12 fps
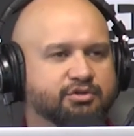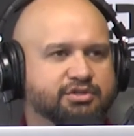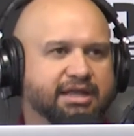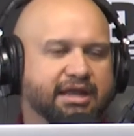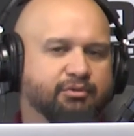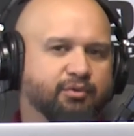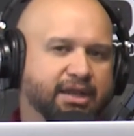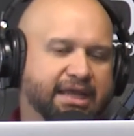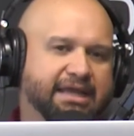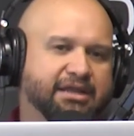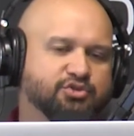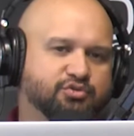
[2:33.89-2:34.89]
So it's like, well,
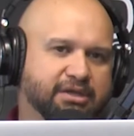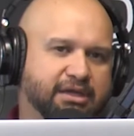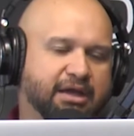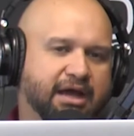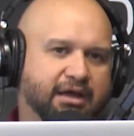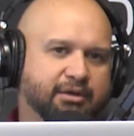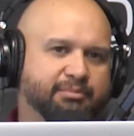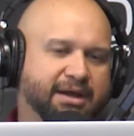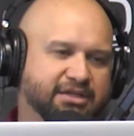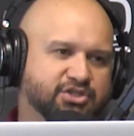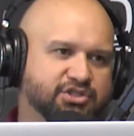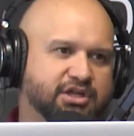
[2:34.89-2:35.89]
I hit a tree. How come
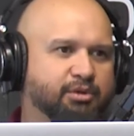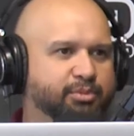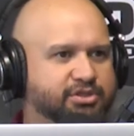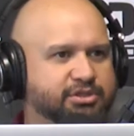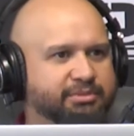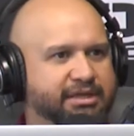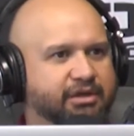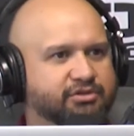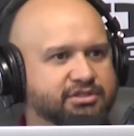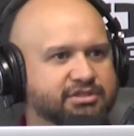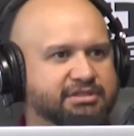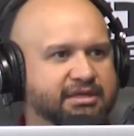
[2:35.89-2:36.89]
mine stuck, but somebody
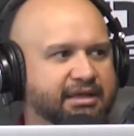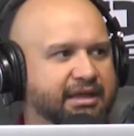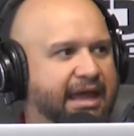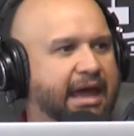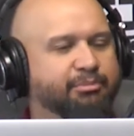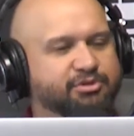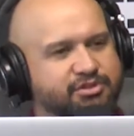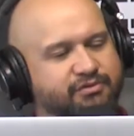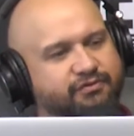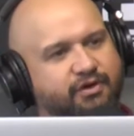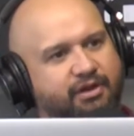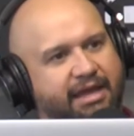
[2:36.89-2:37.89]
else's happened
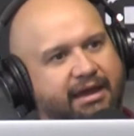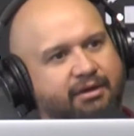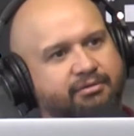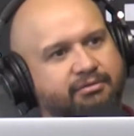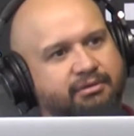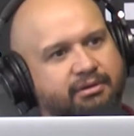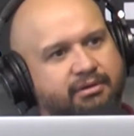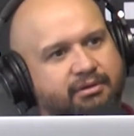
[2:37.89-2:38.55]
to fall out?